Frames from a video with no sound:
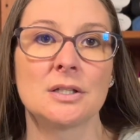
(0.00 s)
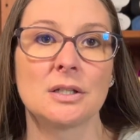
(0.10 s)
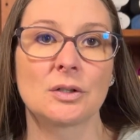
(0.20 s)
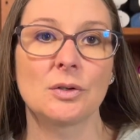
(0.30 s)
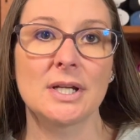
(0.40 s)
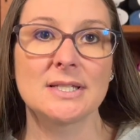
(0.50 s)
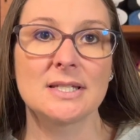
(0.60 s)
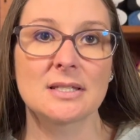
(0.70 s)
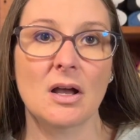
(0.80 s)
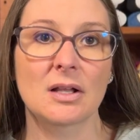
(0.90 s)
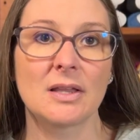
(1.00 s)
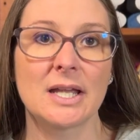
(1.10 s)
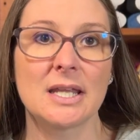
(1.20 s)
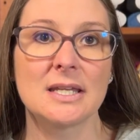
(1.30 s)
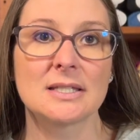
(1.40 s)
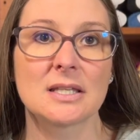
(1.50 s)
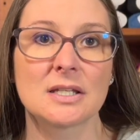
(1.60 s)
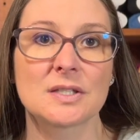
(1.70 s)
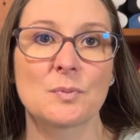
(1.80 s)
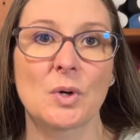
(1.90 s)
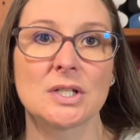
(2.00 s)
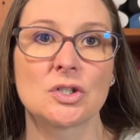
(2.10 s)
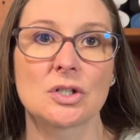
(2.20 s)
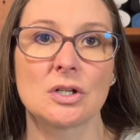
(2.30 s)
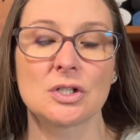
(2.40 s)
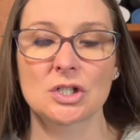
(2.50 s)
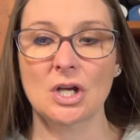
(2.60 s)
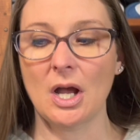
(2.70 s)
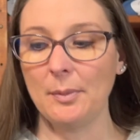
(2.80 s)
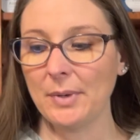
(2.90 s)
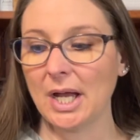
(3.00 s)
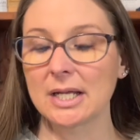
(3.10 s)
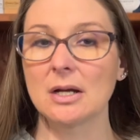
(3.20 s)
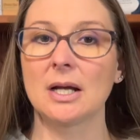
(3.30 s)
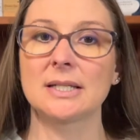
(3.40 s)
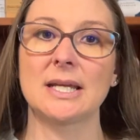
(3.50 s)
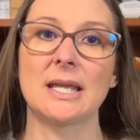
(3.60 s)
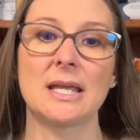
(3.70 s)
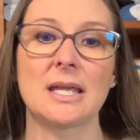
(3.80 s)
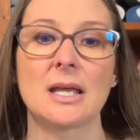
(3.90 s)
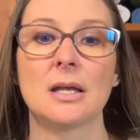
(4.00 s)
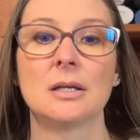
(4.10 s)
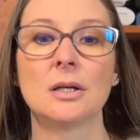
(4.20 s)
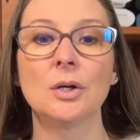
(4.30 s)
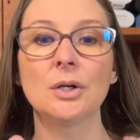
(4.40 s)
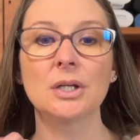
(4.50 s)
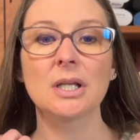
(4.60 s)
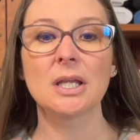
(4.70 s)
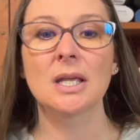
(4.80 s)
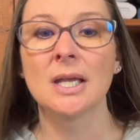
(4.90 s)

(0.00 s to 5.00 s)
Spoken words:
Crazy Sock Ladies spread shirt shop. I got a hoodie.